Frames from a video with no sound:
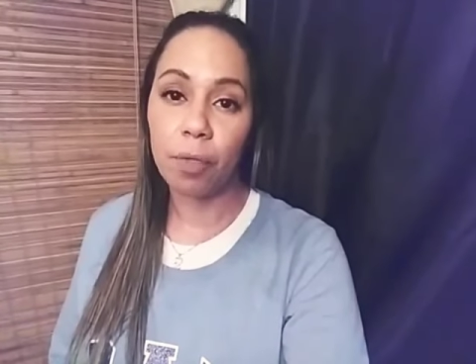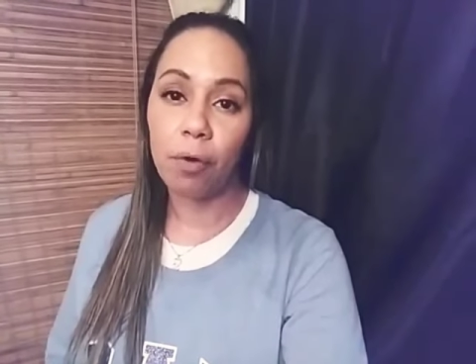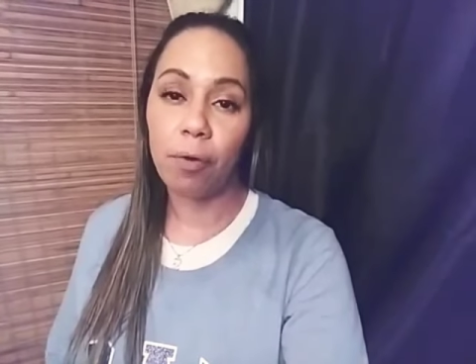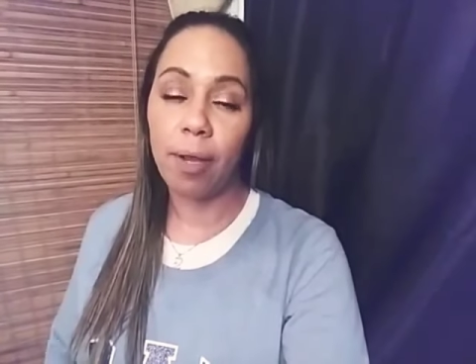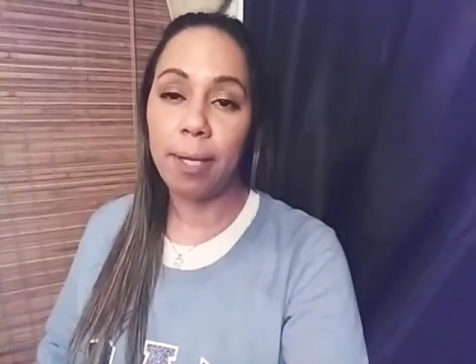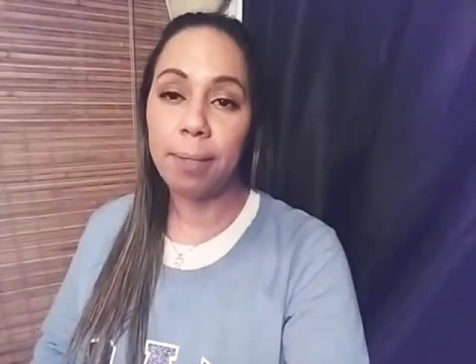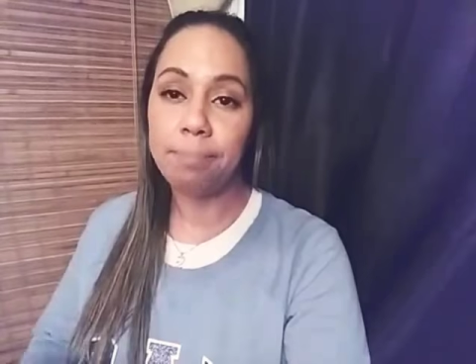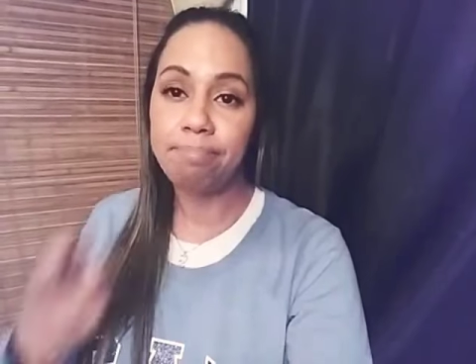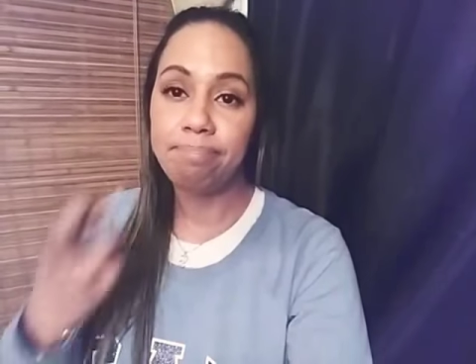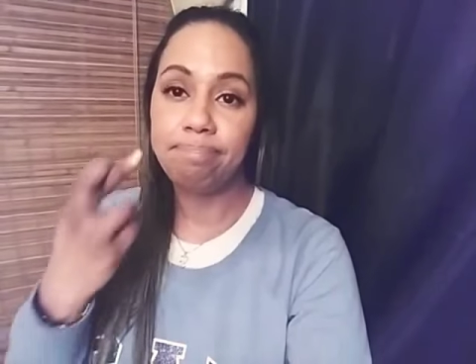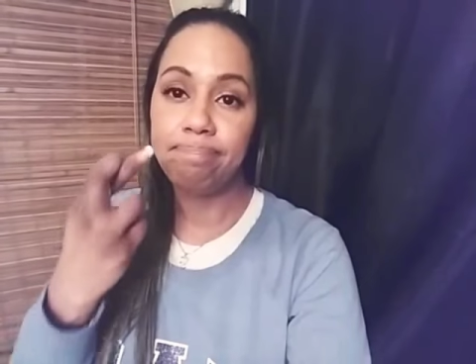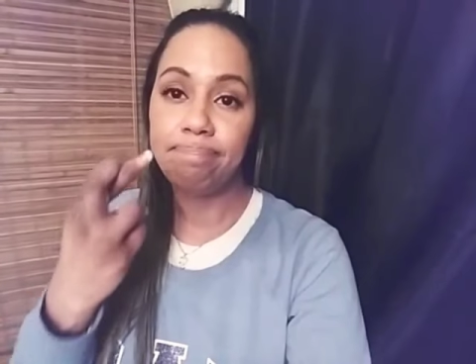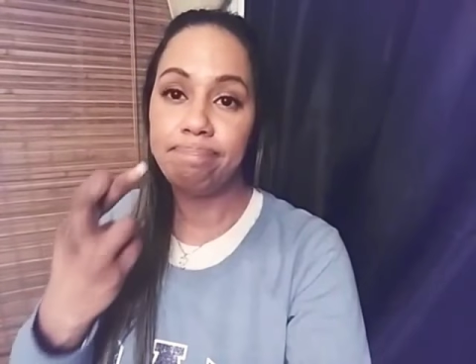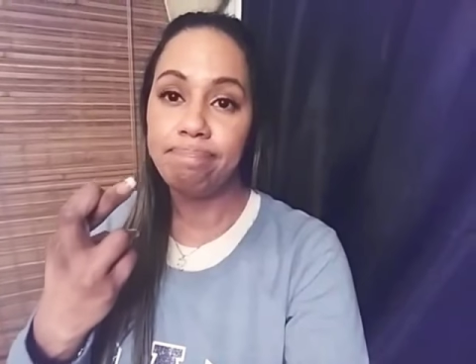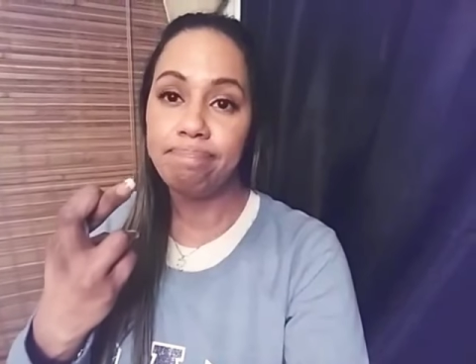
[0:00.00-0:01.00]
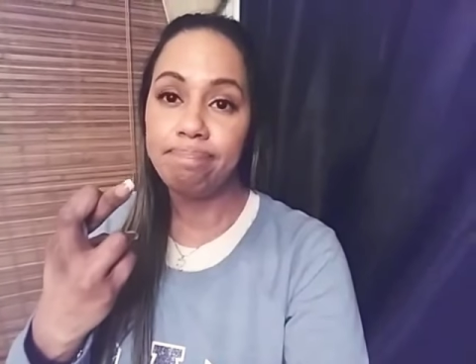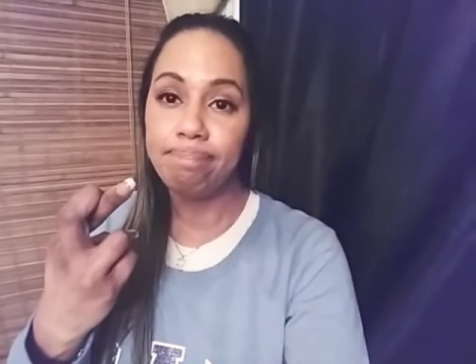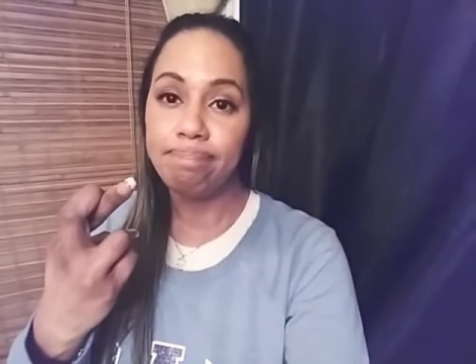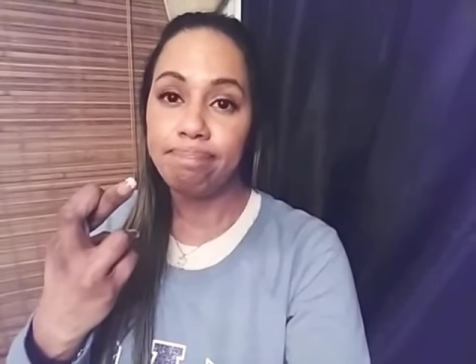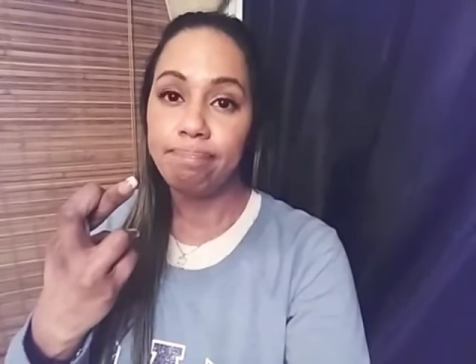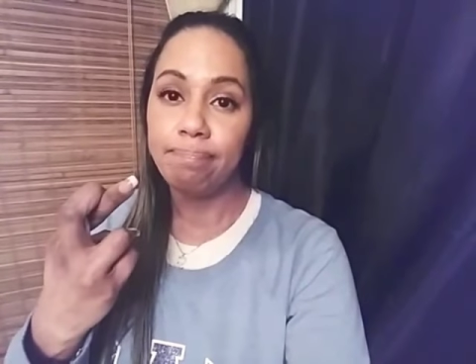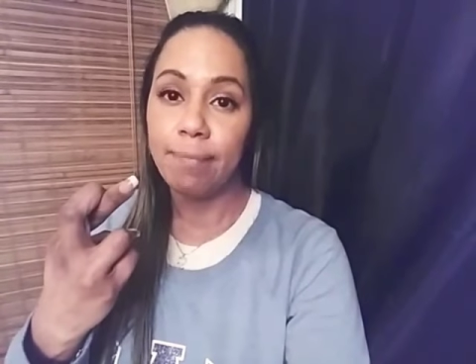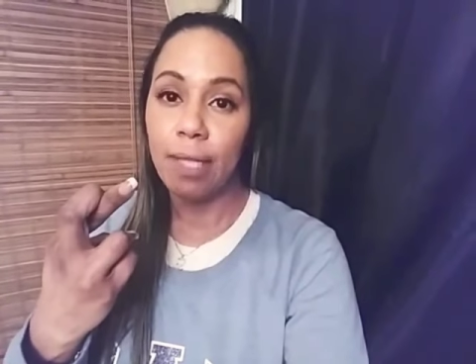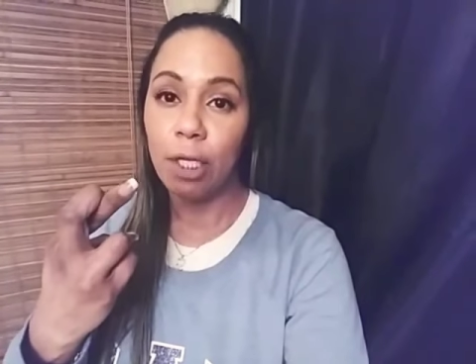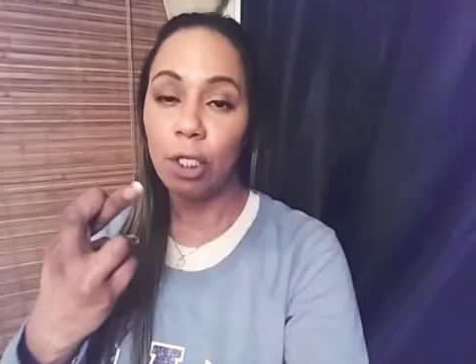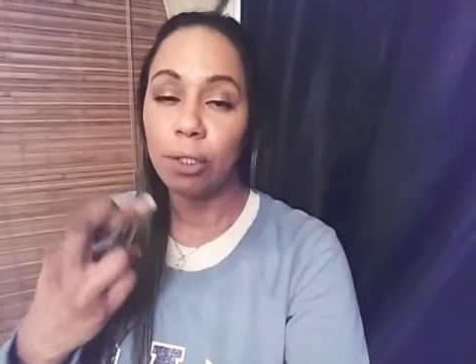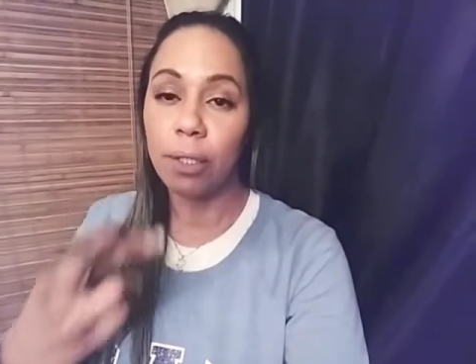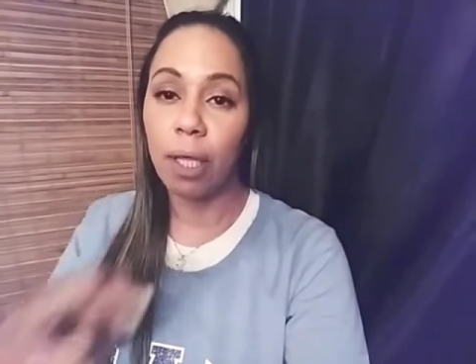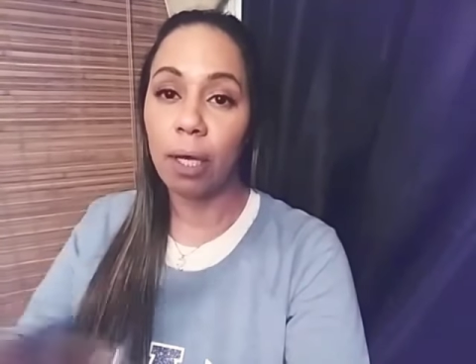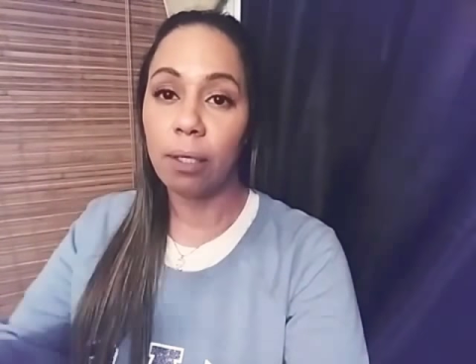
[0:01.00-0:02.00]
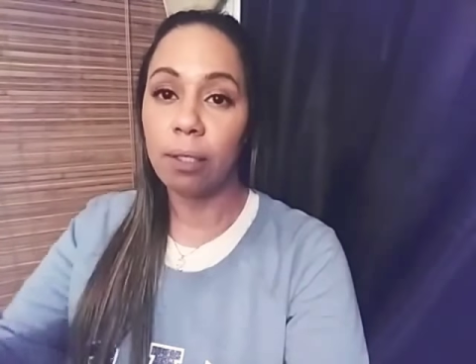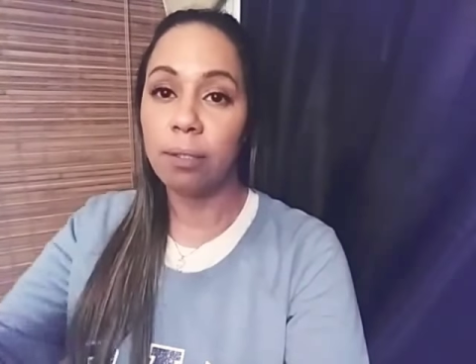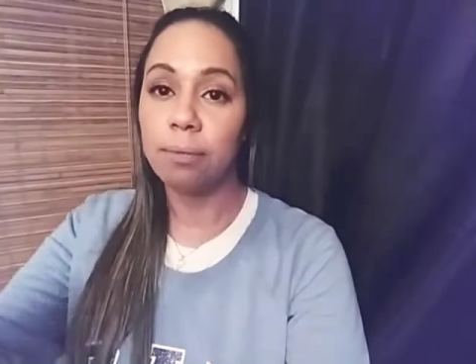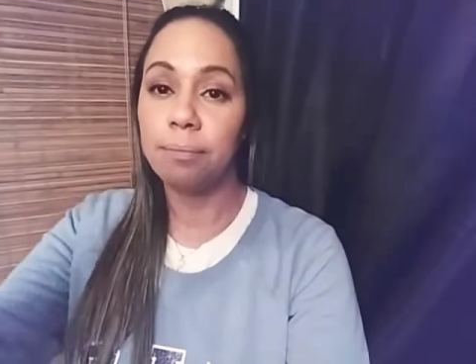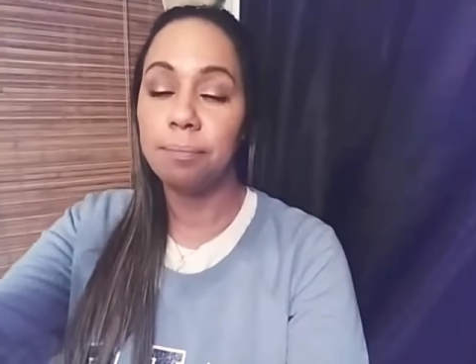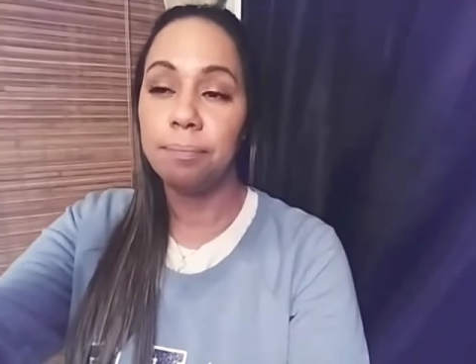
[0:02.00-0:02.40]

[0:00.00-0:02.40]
All right, good luck.